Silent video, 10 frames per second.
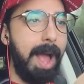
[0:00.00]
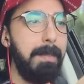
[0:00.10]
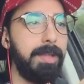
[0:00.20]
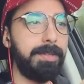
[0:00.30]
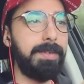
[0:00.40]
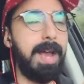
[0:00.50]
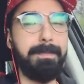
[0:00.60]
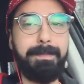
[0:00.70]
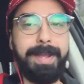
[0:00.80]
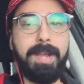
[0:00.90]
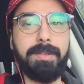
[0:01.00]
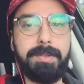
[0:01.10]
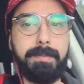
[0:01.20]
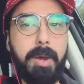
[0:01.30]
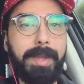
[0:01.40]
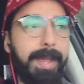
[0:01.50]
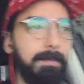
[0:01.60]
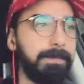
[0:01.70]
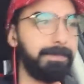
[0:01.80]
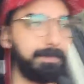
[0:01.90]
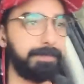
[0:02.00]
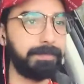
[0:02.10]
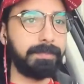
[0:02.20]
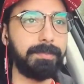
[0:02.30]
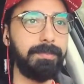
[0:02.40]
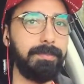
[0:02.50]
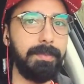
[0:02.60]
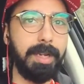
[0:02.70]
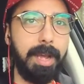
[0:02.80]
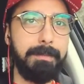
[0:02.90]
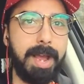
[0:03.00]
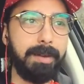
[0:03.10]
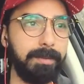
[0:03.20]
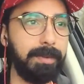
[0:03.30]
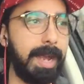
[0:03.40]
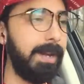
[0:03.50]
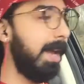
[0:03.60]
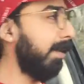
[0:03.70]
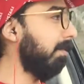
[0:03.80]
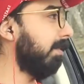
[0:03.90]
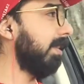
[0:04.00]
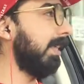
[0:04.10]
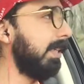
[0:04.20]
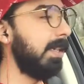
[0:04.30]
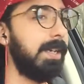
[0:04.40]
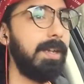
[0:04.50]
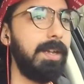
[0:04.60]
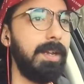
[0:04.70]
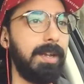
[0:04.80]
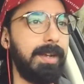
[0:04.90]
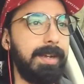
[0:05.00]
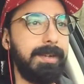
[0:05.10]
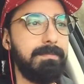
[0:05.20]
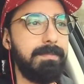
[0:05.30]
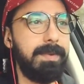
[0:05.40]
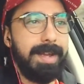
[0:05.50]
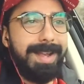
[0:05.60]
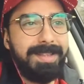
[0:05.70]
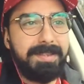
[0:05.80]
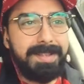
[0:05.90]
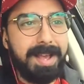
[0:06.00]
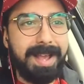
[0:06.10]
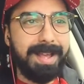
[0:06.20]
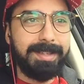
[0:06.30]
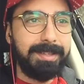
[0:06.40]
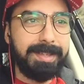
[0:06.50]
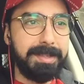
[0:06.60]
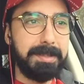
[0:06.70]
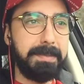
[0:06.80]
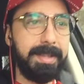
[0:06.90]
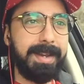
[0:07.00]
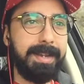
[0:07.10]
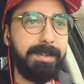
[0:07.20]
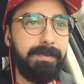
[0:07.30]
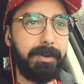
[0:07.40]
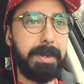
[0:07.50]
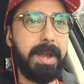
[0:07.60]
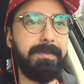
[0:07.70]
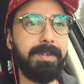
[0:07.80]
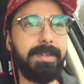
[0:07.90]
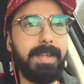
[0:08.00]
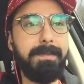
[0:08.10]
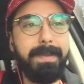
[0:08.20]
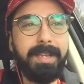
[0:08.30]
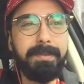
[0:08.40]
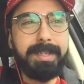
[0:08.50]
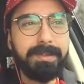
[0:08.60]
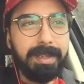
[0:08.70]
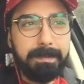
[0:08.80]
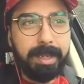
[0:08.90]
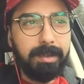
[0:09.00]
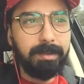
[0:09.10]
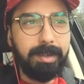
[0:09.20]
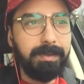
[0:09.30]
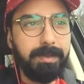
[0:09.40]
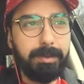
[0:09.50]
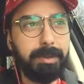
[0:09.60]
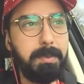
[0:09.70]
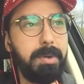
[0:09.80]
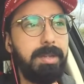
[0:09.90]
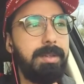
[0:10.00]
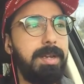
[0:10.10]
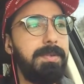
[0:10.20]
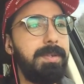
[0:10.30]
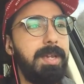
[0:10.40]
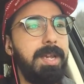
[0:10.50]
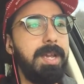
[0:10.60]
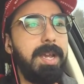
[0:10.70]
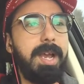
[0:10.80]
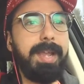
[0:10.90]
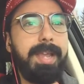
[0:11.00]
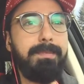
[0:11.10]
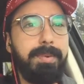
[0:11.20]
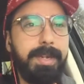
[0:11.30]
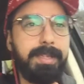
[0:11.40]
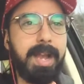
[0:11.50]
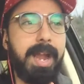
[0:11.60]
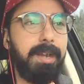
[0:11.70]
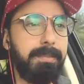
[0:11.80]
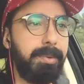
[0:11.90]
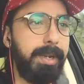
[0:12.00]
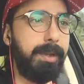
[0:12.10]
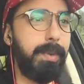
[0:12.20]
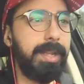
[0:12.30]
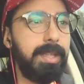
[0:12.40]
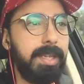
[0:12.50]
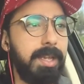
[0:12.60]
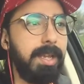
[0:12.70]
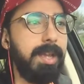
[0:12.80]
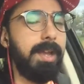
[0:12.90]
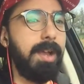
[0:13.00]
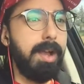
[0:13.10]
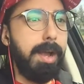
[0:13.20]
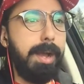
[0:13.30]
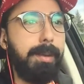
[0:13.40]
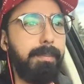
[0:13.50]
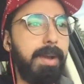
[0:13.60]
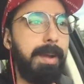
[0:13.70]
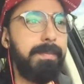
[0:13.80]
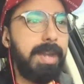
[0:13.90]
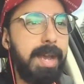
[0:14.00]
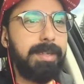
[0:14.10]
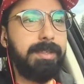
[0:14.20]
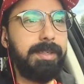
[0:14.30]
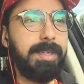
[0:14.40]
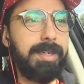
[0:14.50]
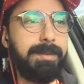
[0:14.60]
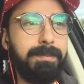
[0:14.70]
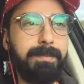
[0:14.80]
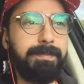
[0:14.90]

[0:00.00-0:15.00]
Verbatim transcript: I'm also not big on smoking not I don't, I don't really um, it's just not it's just not something that I do very often. It makes me sleepy is usually what it does. I get pretty tired pretty quickly. Um, I'm not um,